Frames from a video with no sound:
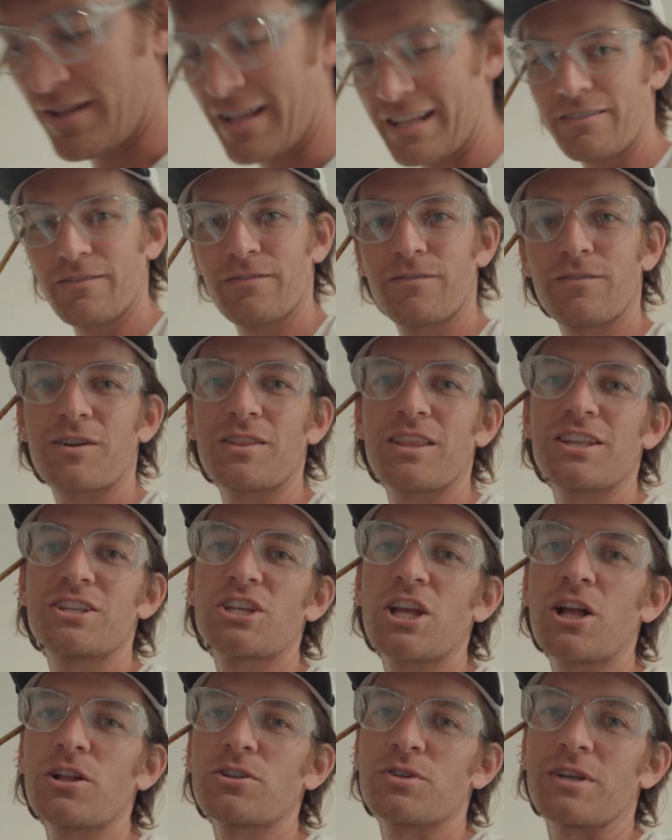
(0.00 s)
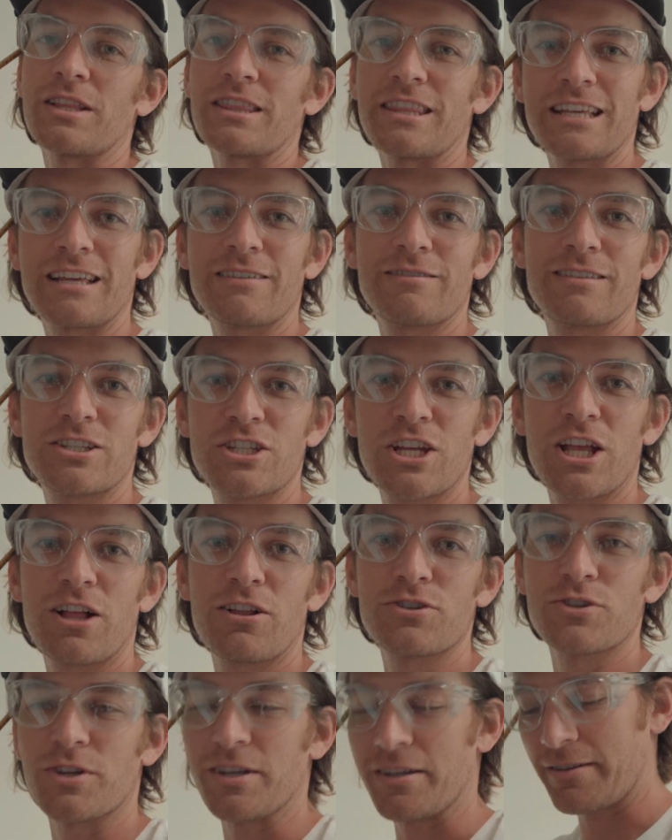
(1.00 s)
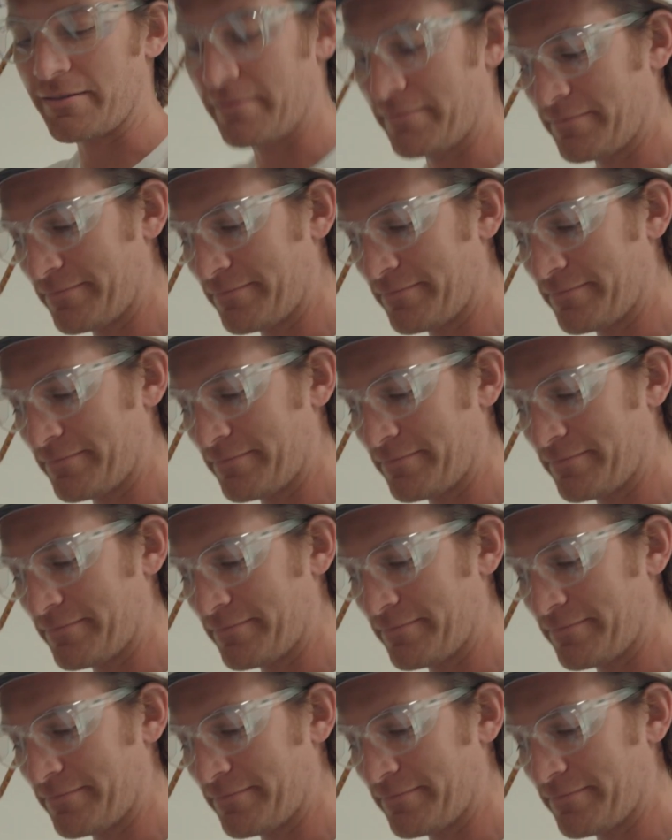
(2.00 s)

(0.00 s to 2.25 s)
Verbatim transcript: We'll just keep For them the there. Children, think of the children.